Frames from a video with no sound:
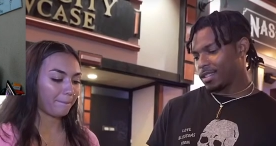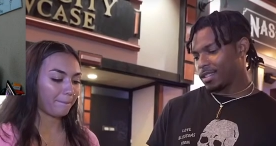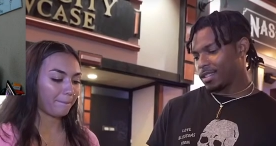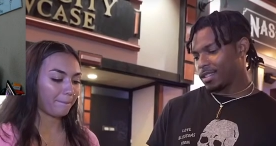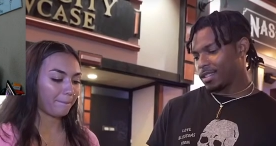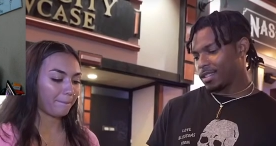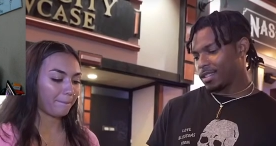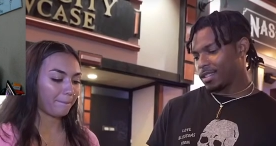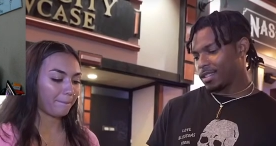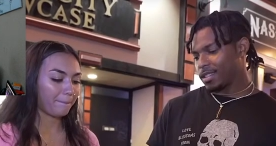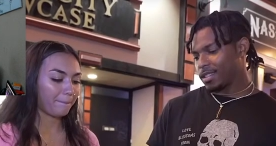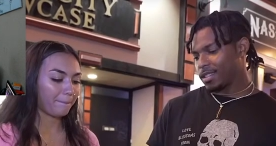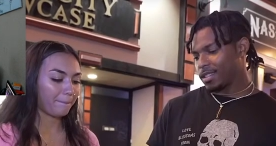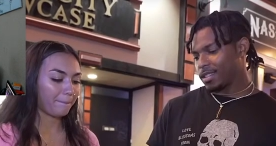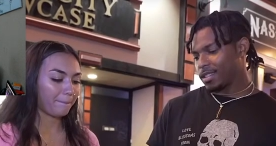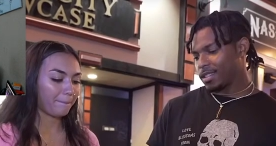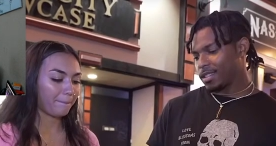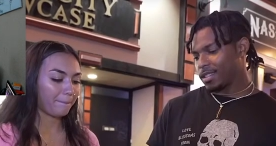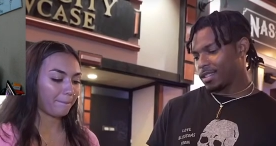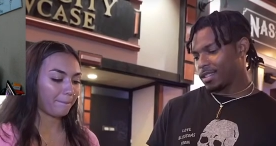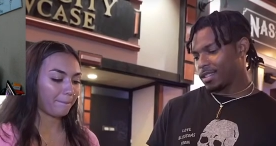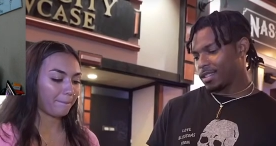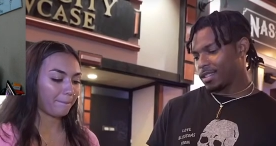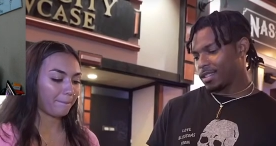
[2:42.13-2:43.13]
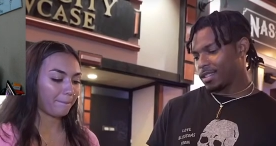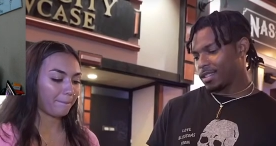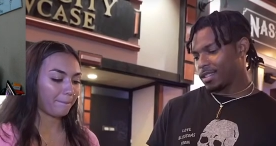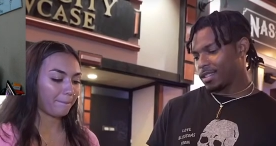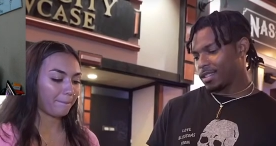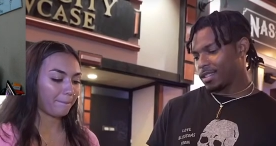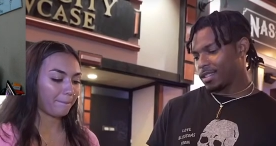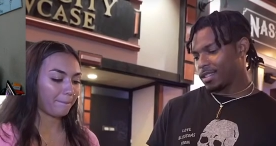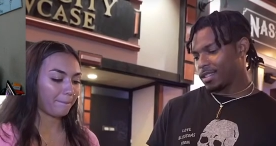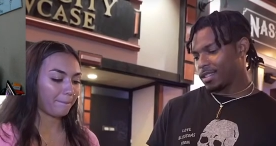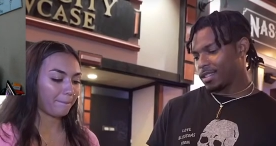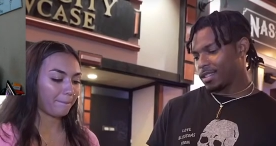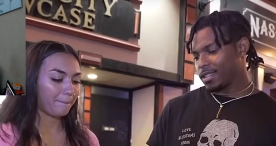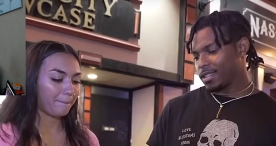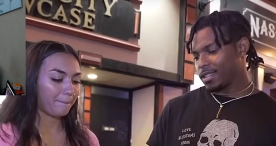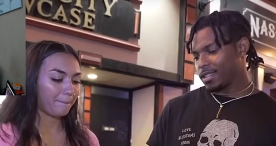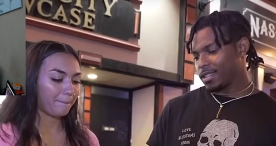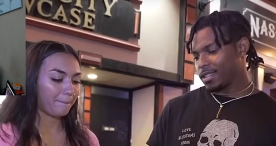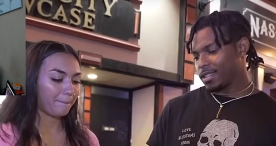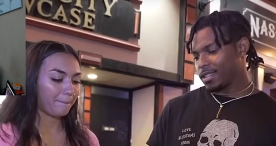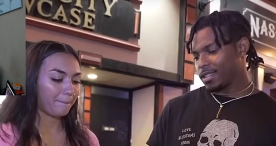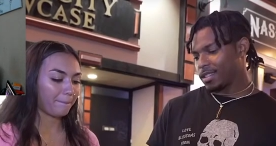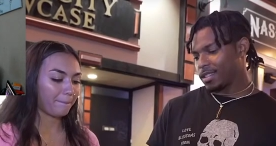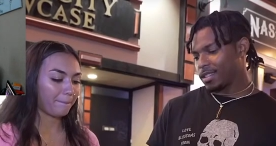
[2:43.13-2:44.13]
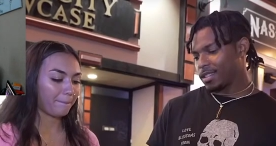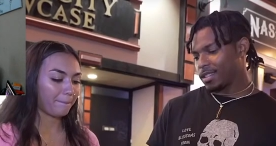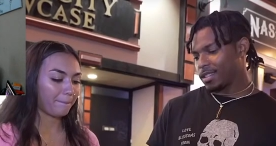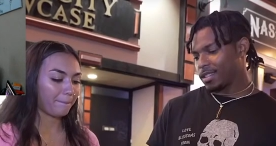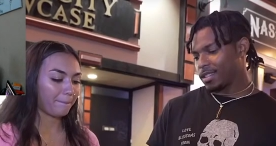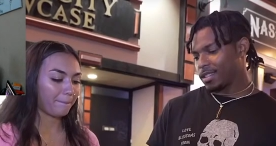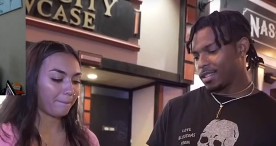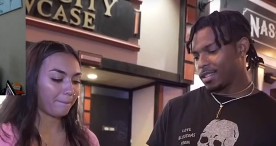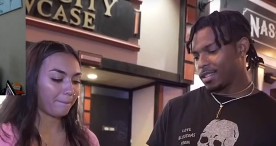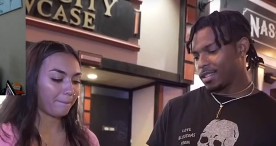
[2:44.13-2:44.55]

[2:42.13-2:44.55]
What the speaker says: (silence)